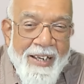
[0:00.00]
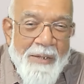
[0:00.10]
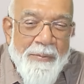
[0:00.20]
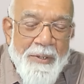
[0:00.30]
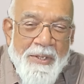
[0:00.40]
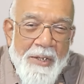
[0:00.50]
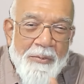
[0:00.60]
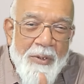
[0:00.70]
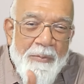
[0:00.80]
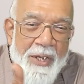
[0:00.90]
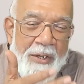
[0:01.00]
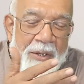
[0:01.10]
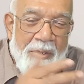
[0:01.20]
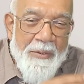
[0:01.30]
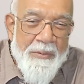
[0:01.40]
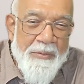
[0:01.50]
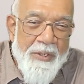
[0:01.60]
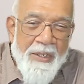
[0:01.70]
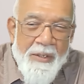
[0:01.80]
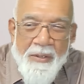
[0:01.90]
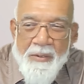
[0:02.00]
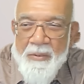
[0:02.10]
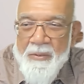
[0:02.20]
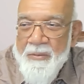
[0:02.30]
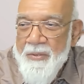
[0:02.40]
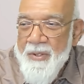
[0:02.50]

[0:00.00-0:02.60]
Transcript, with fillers: At present, we may we